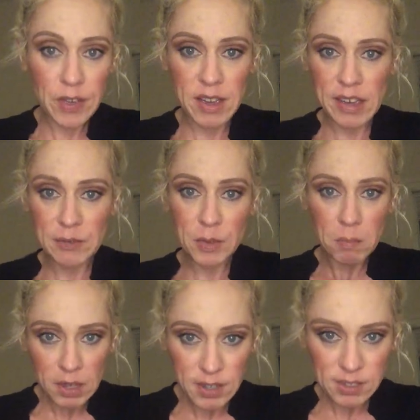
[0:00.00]
It gives
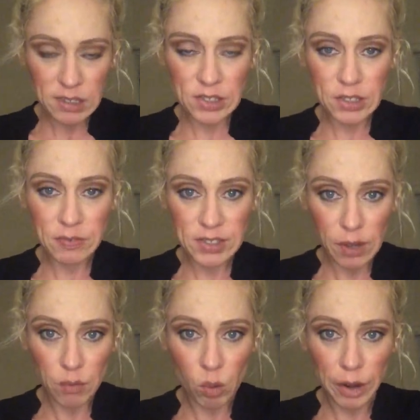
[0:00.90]
me a sense of
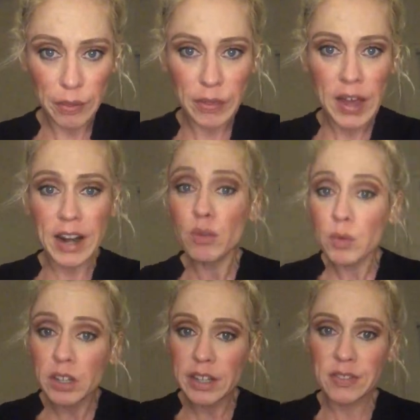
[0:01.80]
self-worth, and I
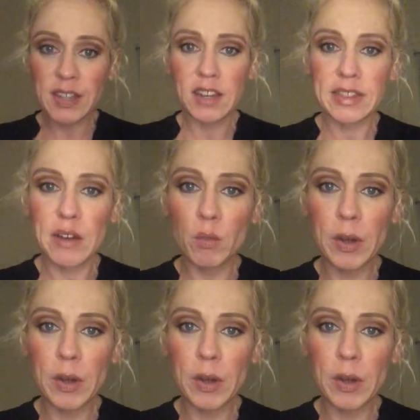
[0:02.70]
really think that